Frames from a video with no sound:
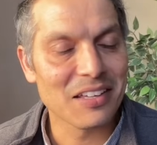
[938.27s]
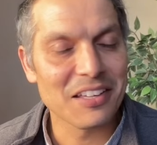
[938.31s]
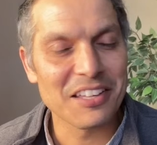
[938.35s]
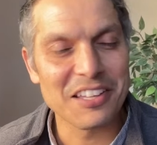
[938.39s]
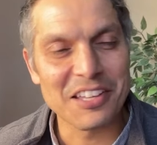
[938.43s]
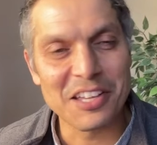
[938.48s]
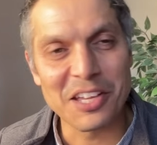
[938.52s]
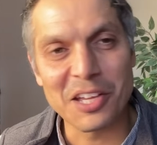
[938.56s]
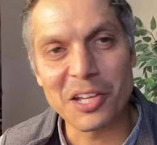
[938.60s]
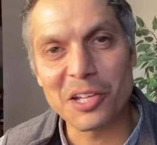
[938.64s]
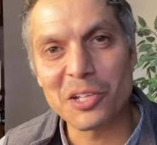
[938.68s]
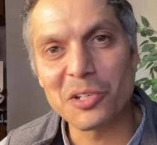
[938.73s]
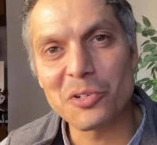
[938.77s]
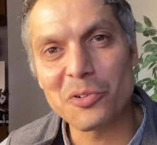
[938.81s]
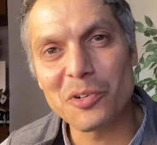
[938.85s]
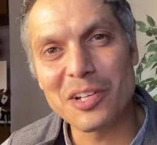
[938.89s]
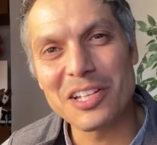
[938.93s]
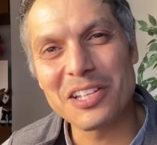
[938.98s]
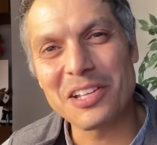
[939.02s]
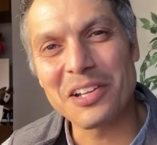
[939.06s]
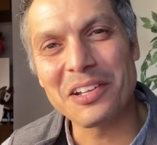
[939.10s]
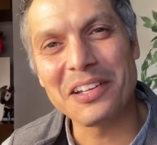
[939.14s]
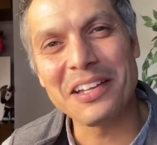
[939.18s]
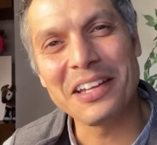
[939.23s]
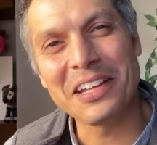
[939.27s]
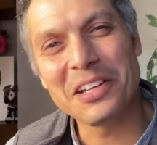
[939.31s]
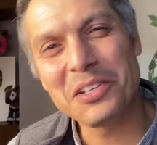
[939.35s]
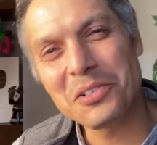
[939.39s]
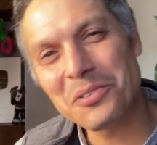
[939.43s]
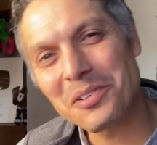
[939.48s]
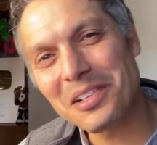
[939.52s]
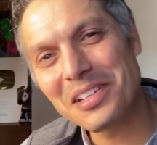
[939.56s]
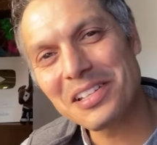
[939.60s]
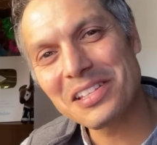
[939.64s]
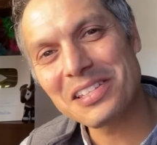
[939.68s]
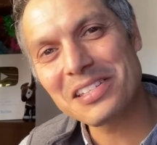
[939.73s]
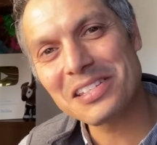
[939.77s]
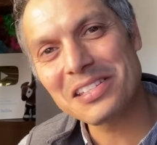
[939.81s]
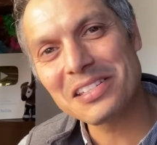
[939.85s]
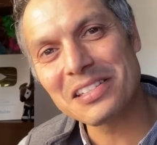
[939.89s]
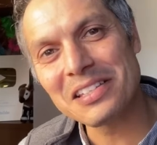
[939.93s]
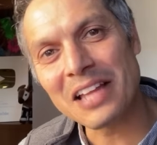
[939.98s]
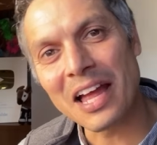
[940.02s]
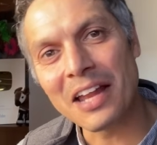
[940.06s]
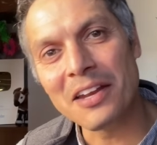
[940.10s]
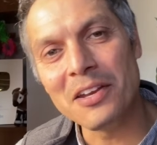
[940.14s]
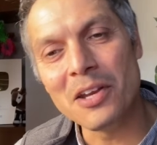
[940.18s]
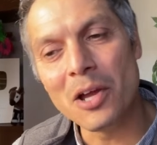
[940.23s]
ignorance,
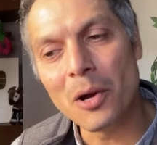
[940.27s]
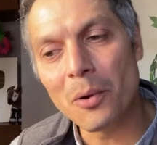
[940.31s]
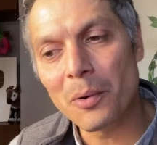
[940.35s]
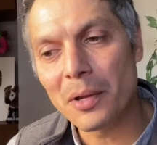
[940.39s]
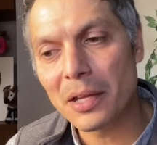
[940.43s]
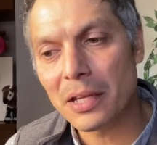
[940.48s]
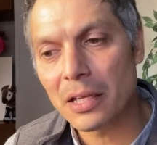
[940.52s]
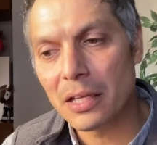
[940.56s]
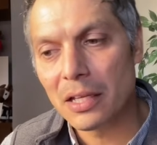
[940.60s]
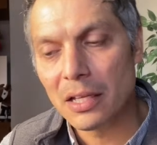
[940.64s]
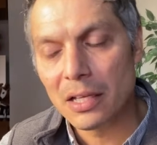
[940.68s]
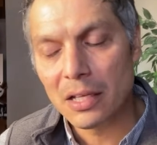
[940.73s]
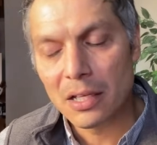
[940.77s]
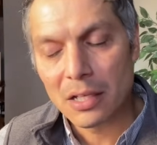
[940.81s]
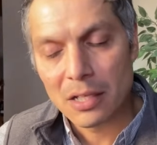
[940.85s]
not knowing.